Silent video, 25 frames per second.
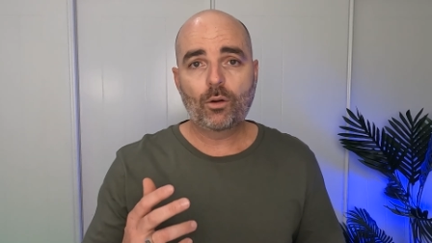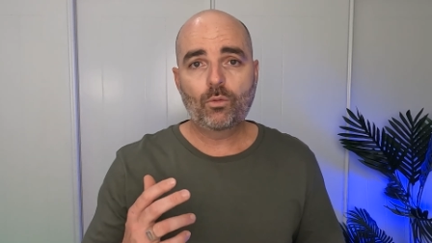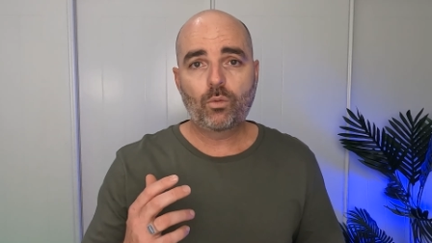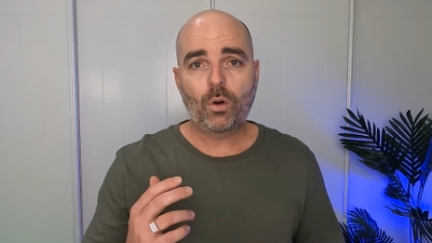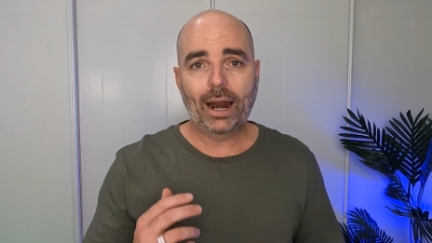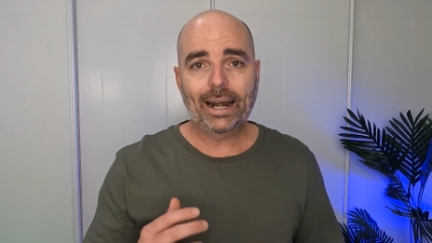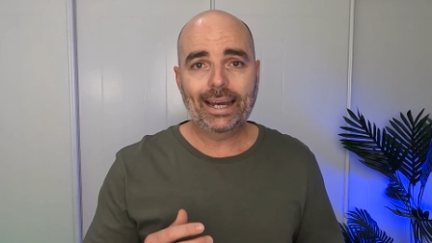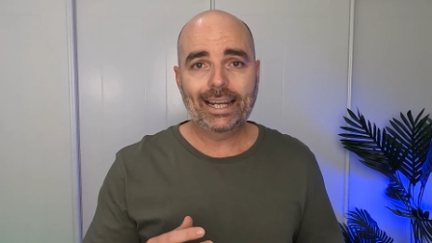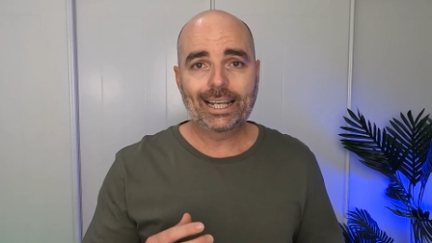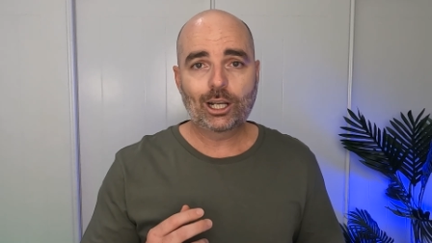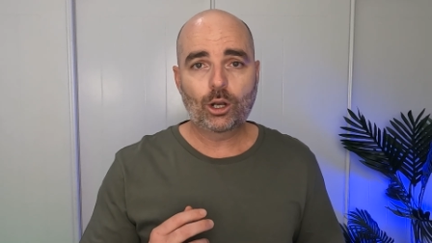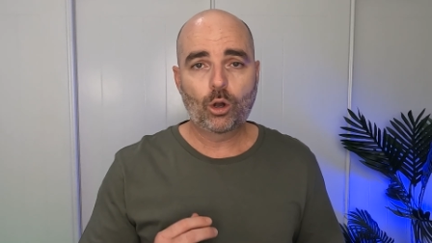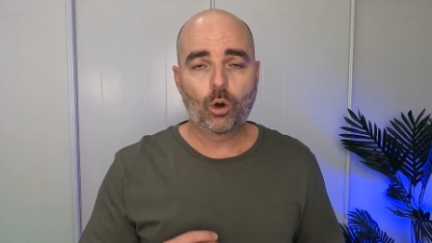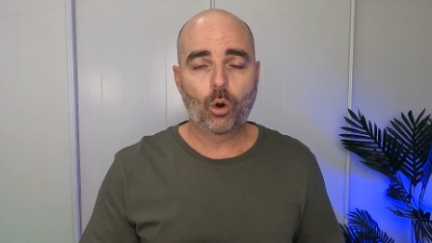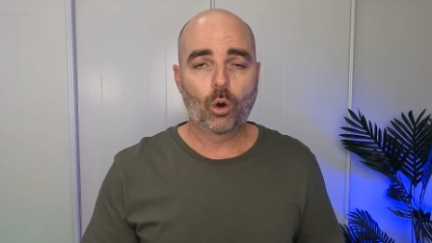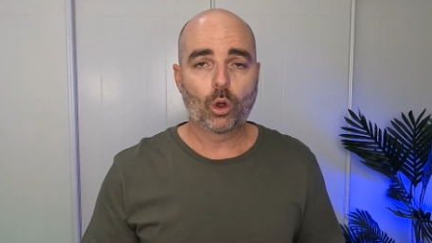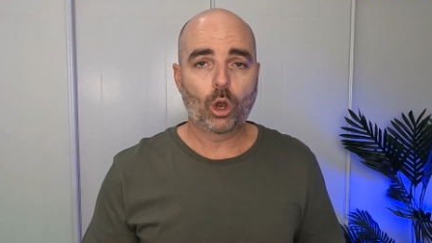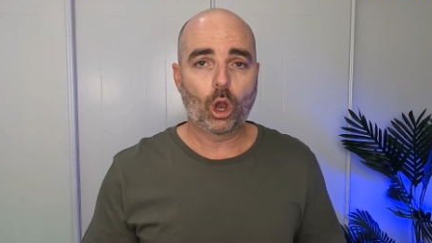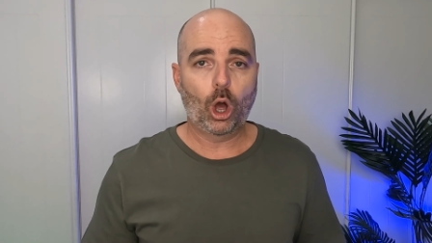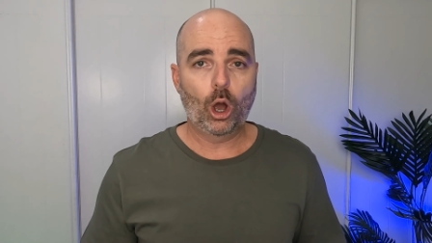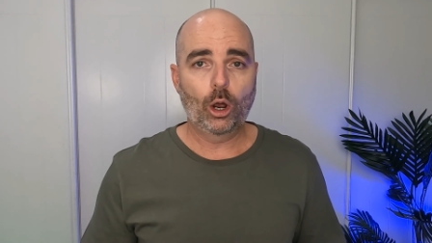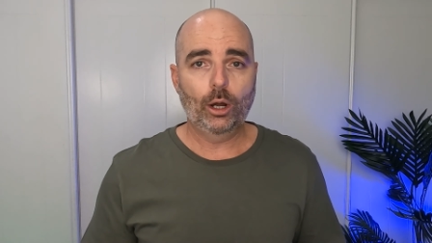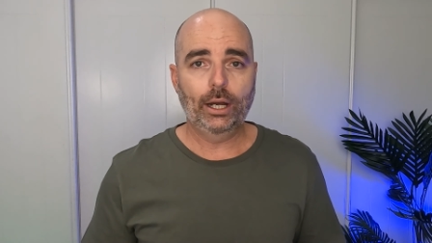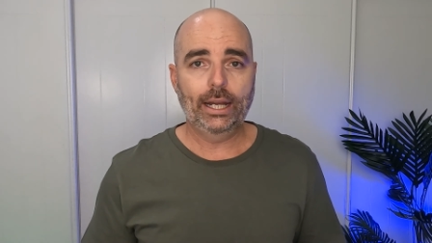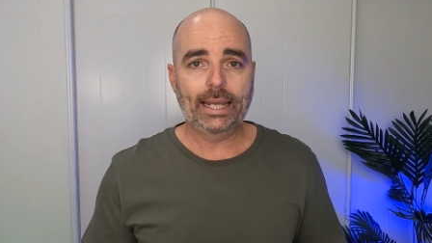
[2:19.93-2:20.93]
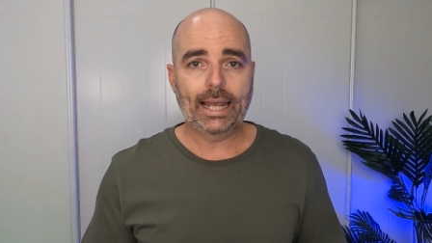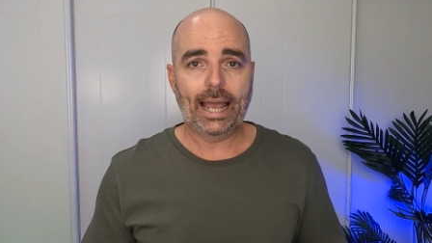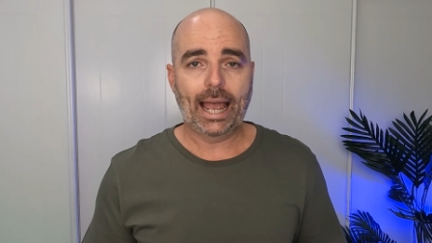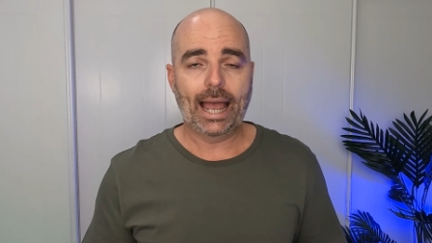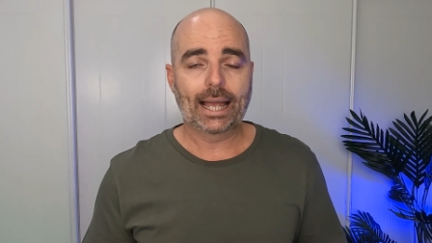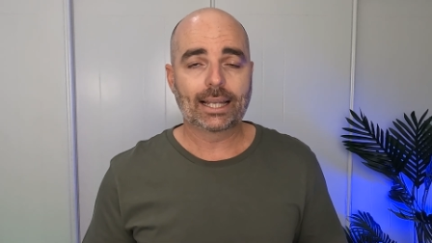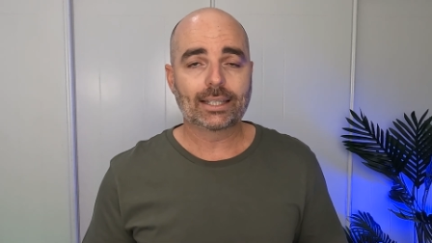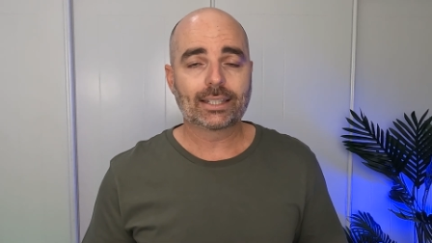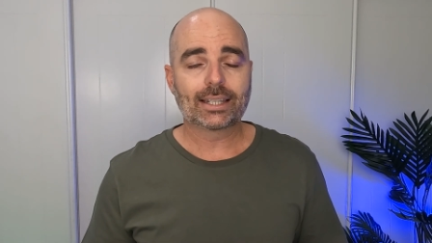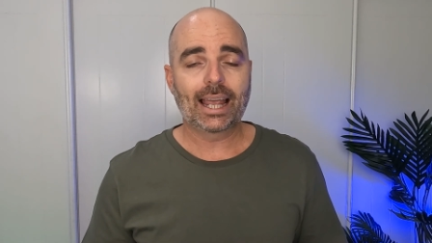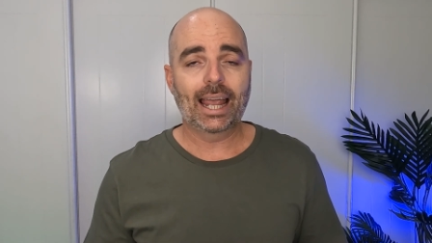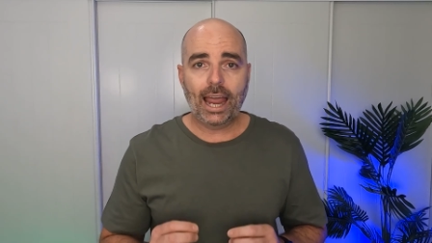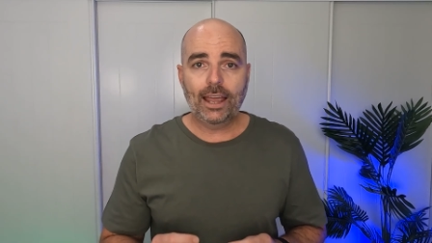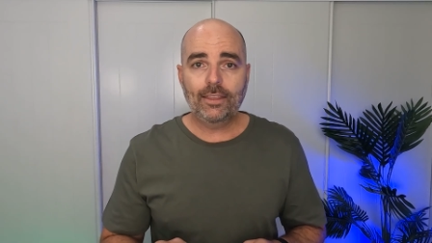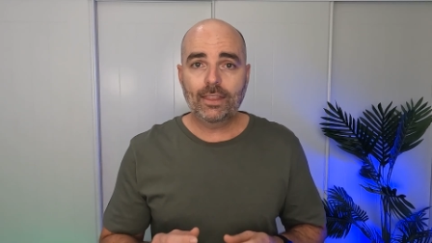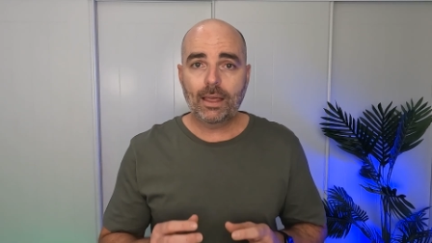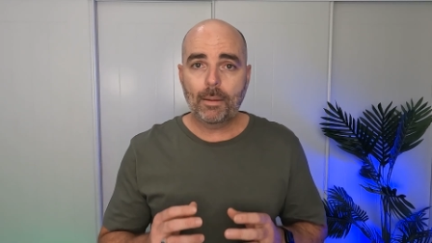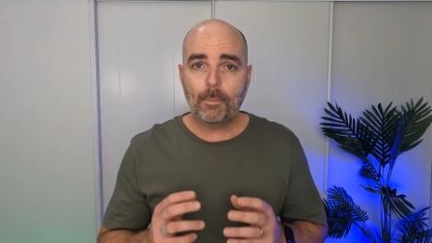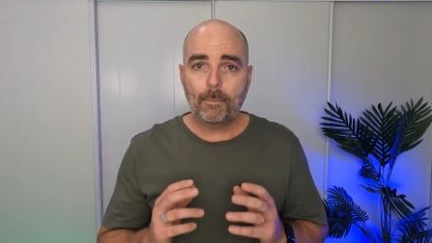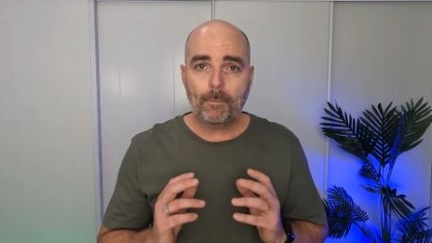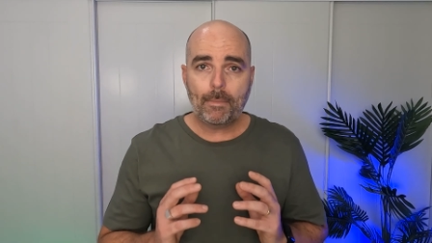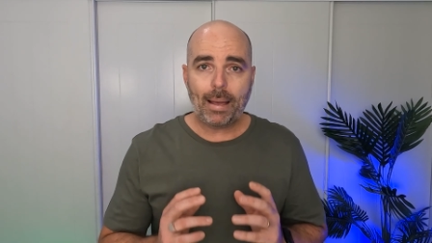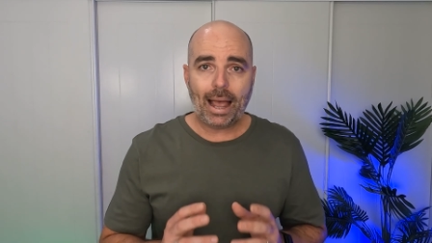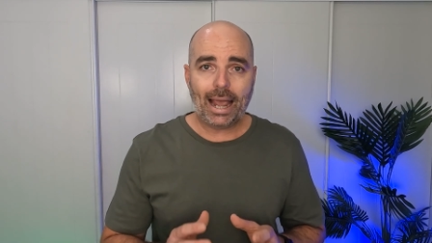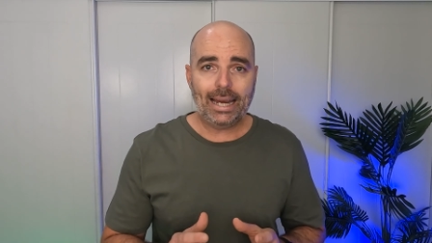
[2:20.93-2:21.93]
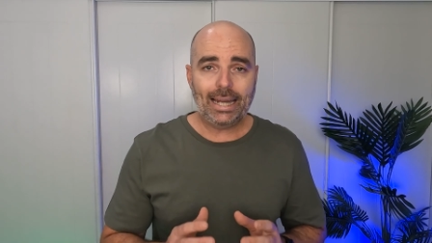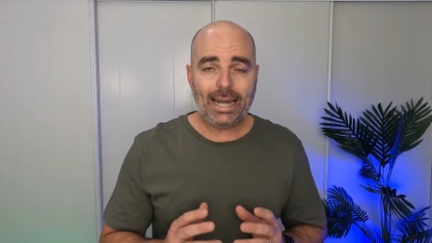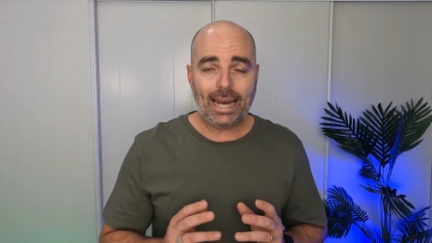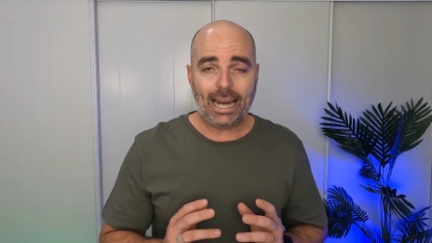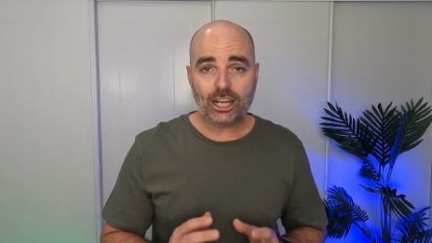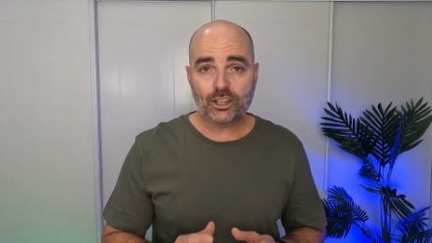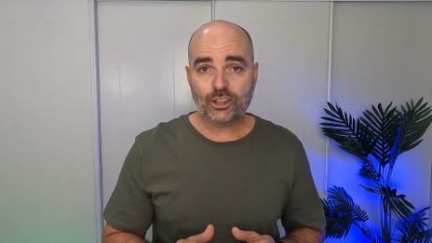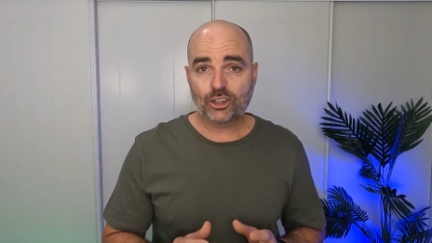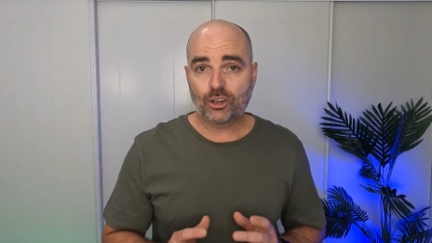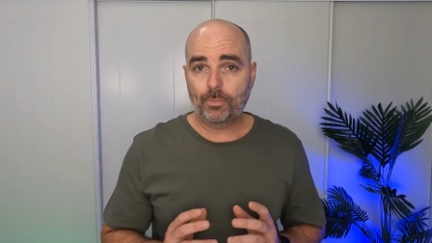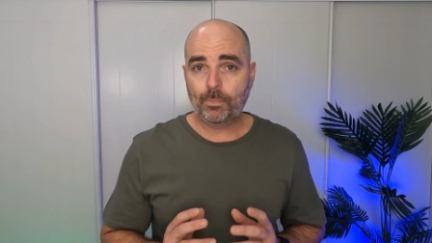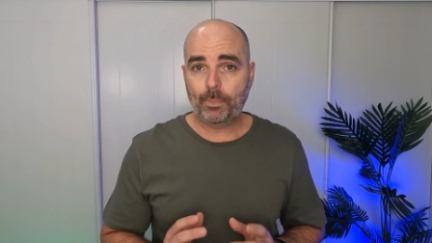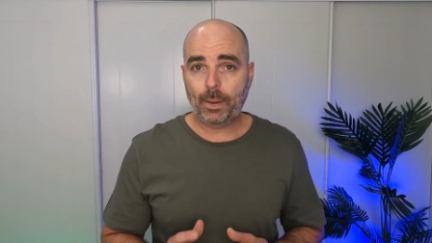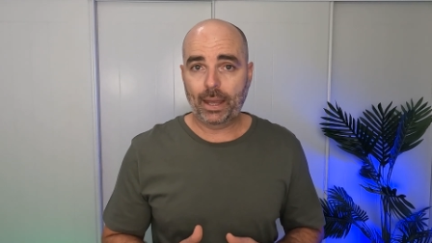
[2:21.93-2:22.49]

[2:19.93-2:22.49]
running call-only ads. And the main extra